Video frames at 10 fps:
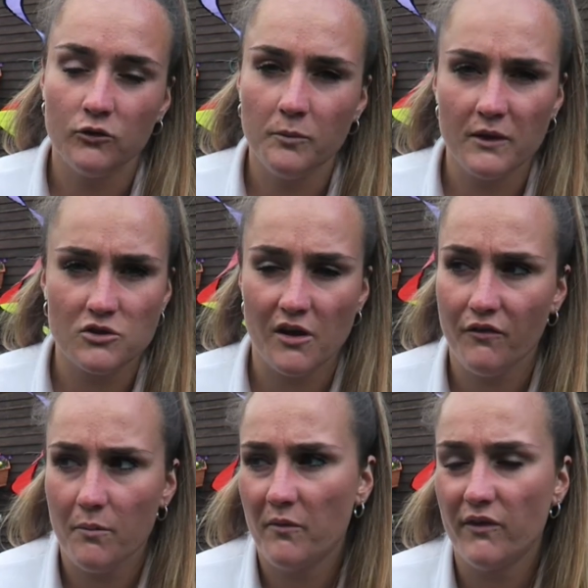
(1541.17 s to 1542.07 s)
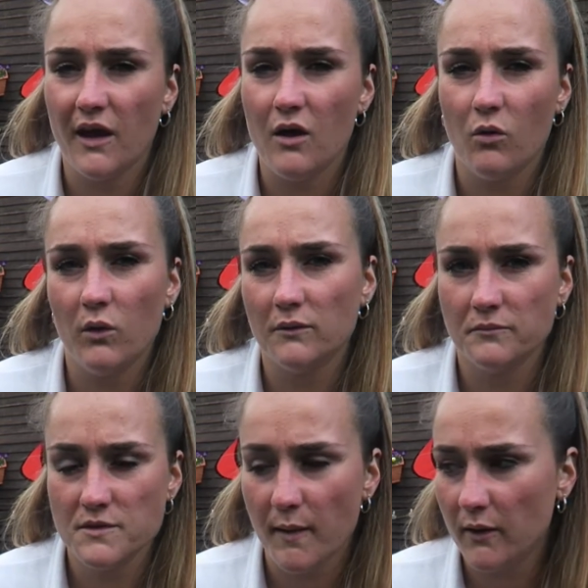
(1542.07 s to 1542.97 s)
don't beat yourself up if you can't go out
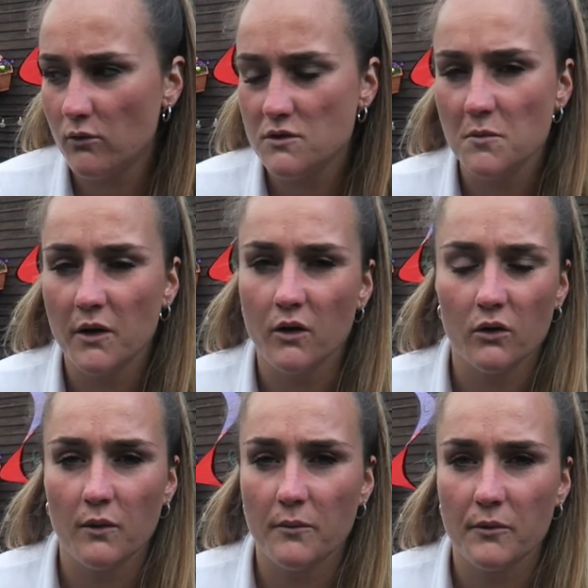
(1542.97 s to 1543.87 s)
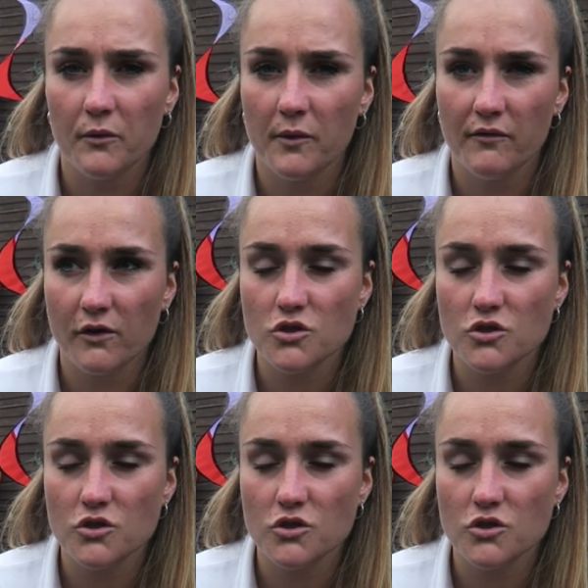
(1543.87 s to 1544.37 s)
and spend loads of money on equipment or whatever.